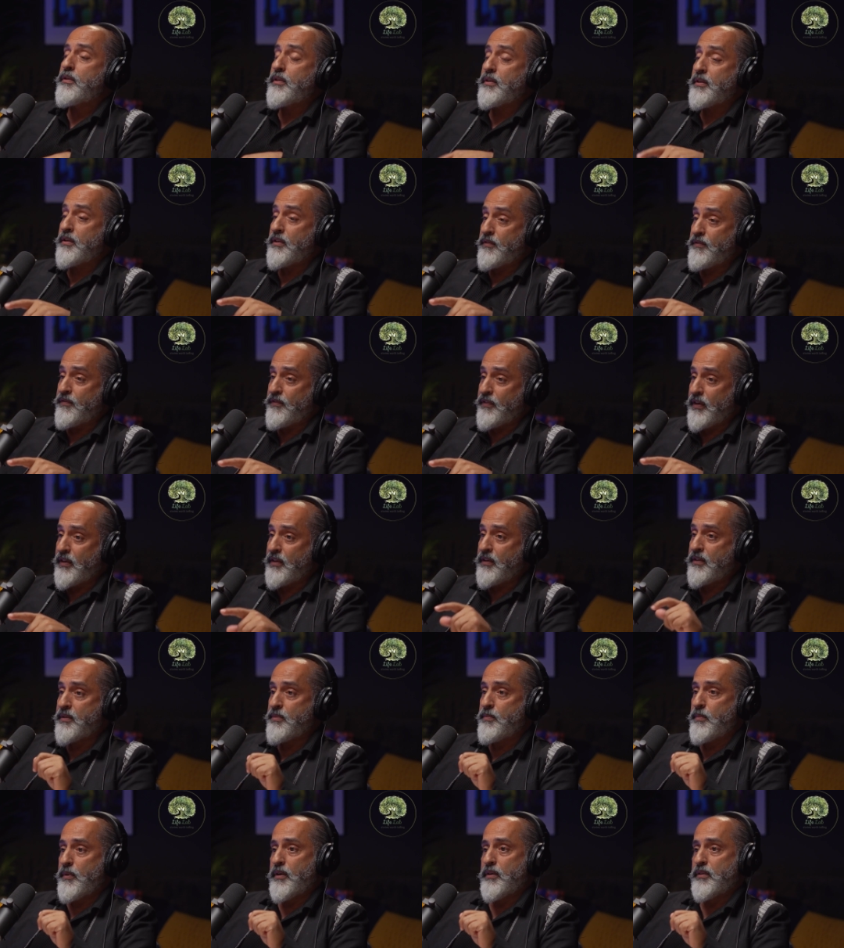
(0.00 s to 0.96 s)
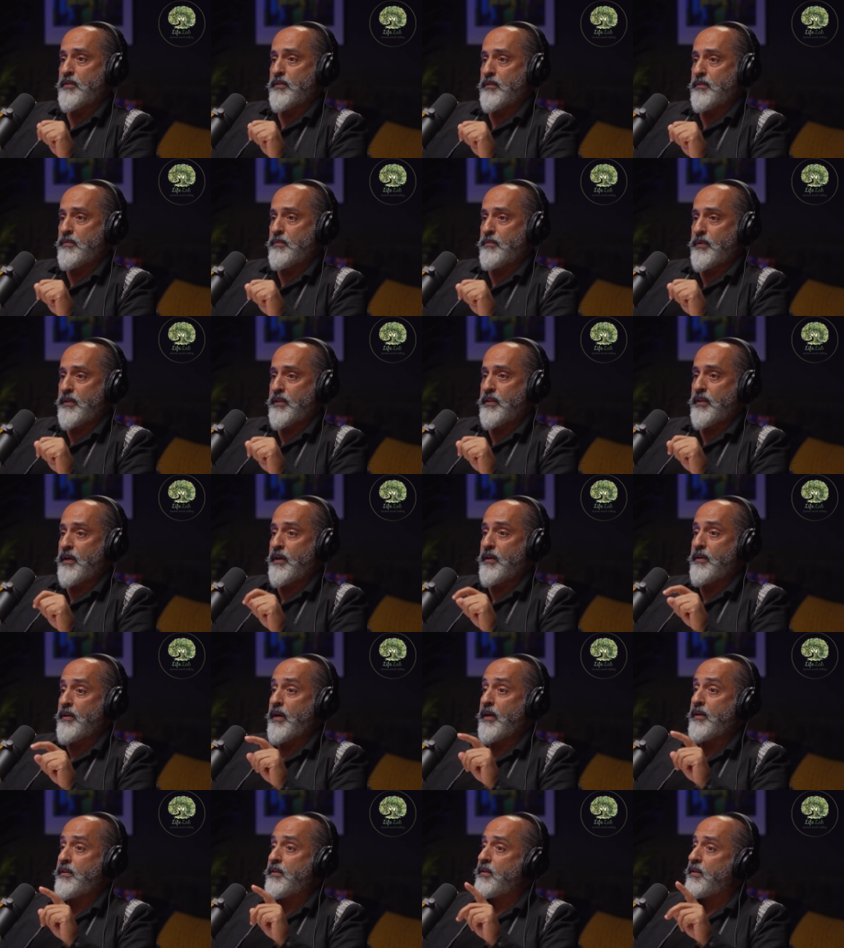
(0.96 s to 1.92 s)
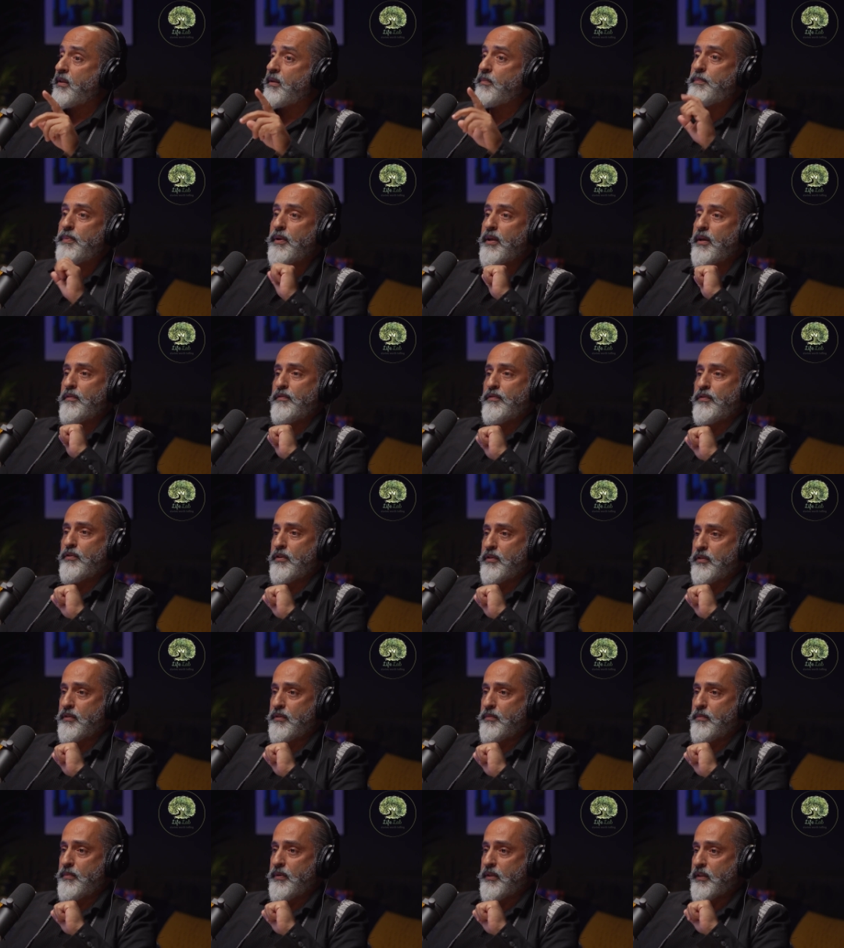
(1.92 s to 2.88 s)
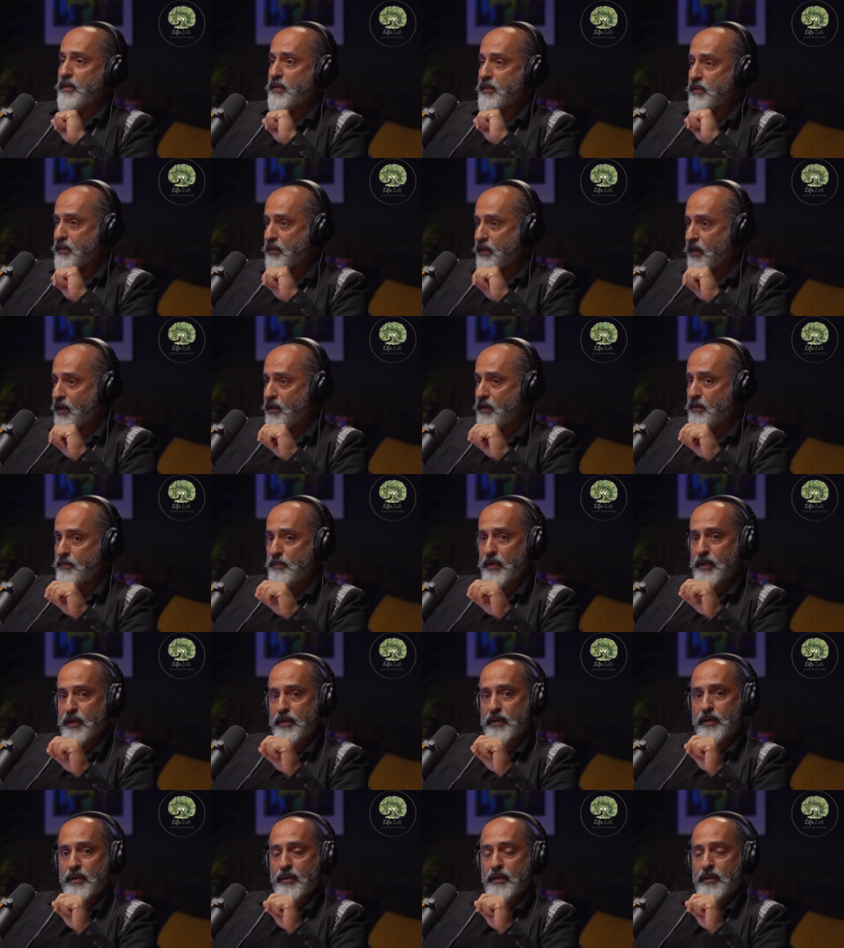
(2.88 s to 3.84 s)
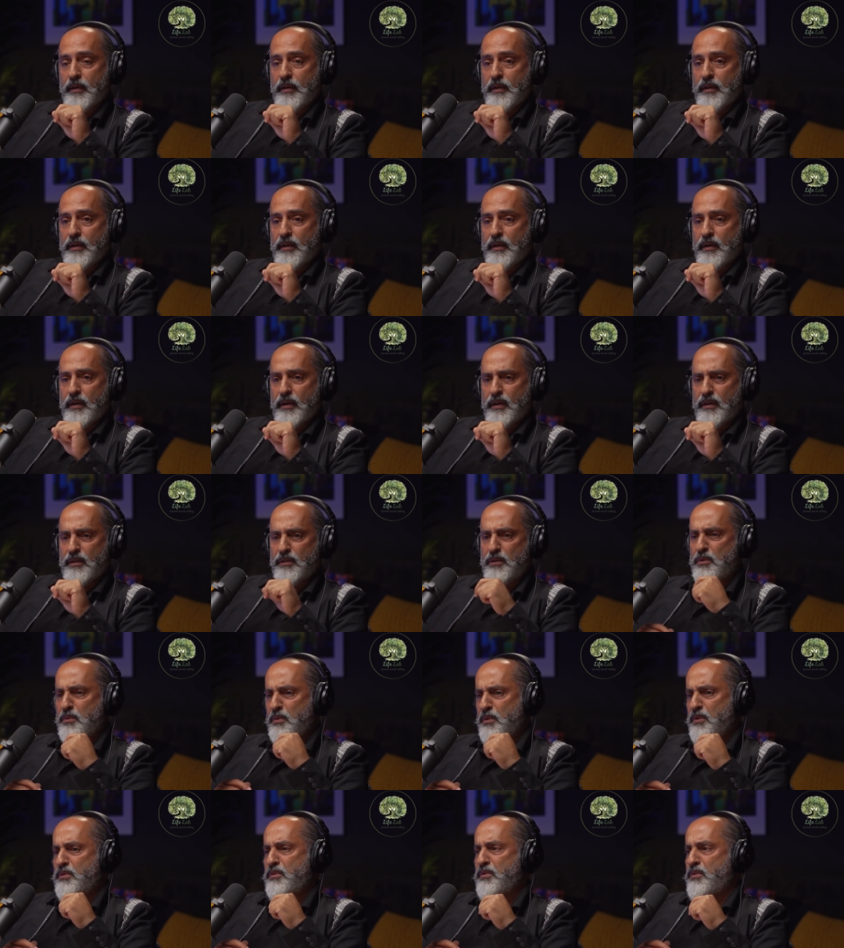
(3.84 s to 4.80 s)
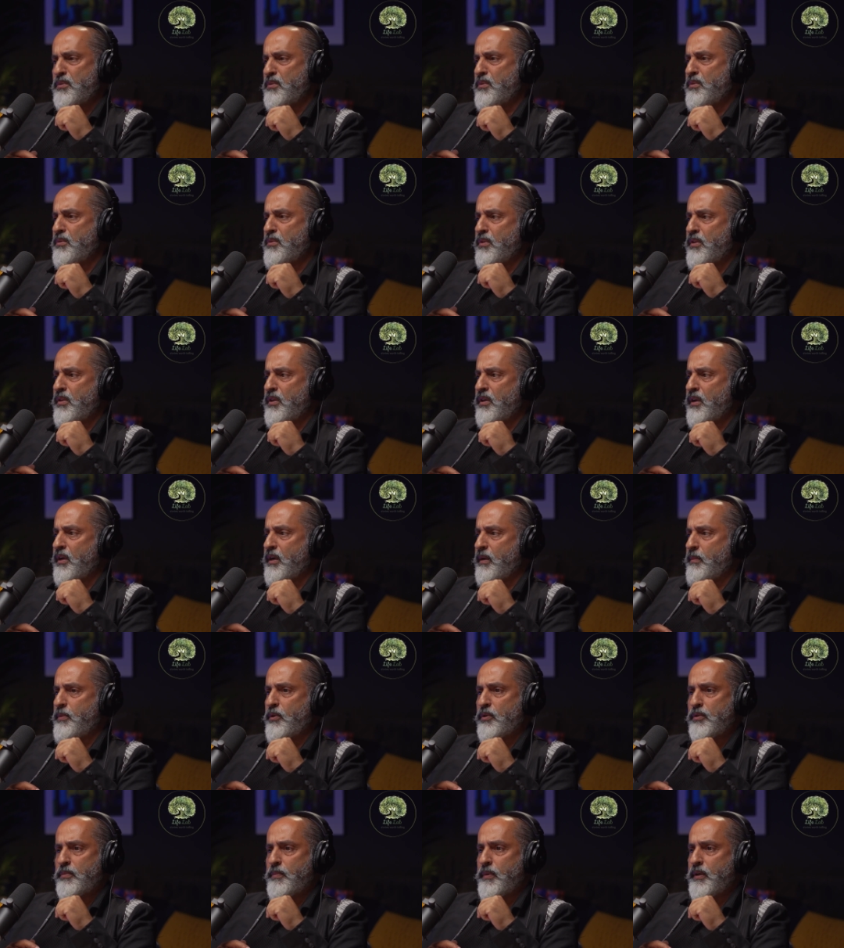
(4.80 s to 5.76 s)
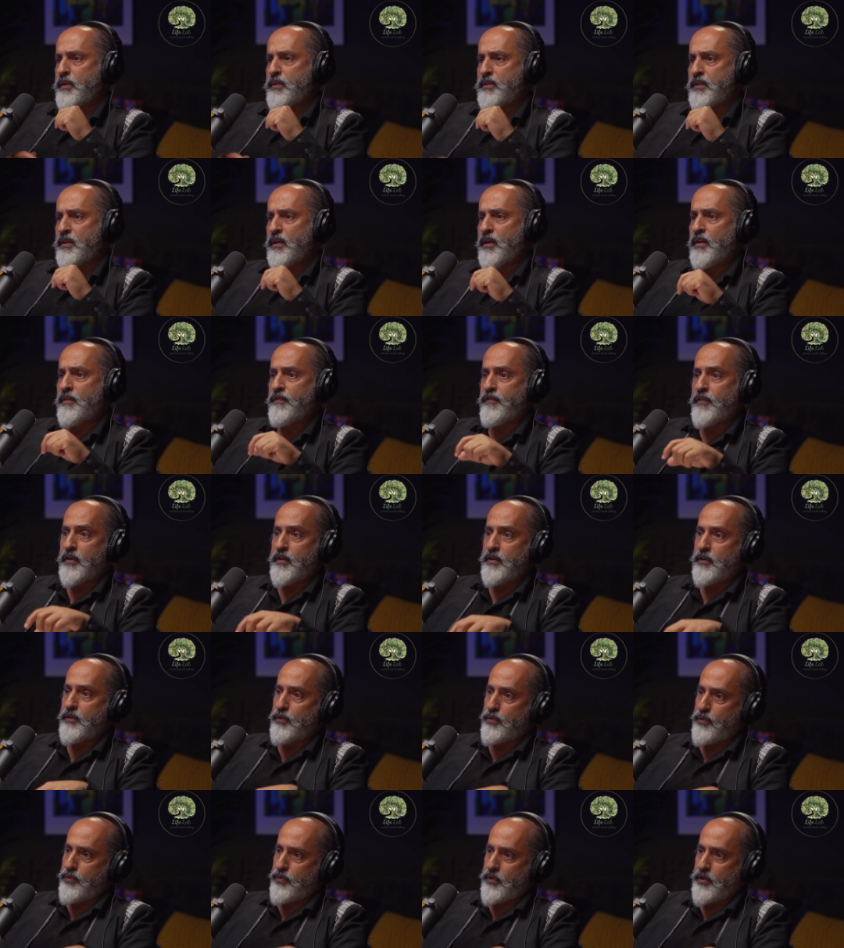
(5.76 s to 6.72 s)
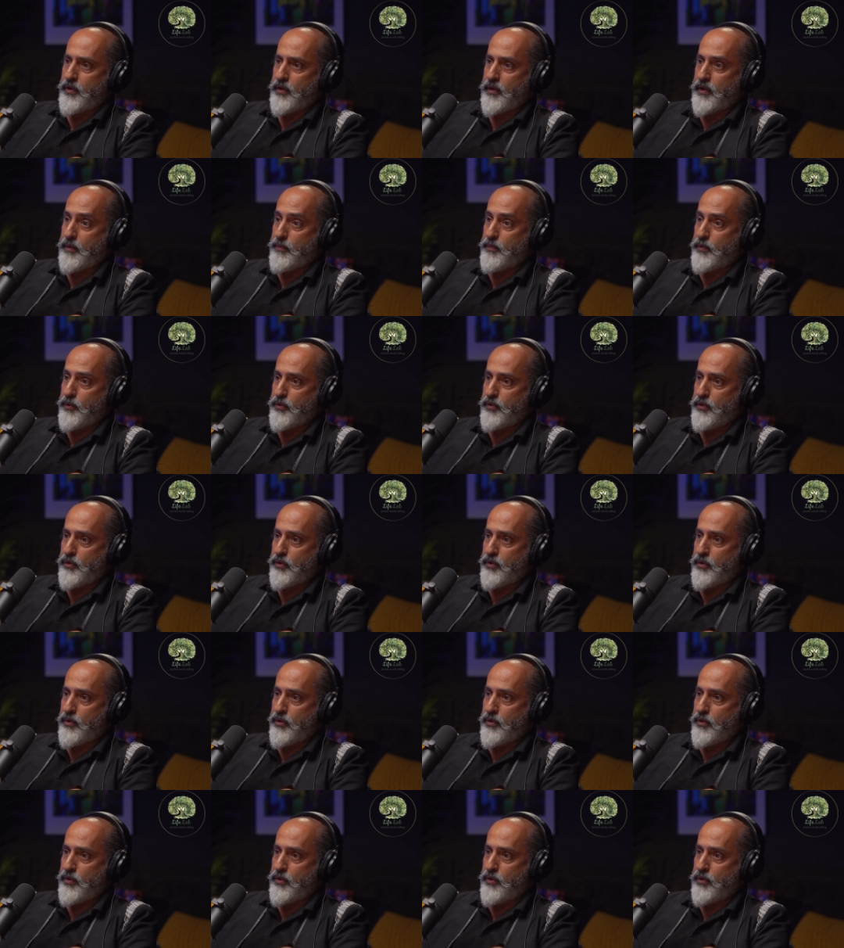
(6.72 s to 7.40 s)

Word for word: this is very smart, but I, I didn't plan for it. But it came like I don't want to think about myself. I need to think about the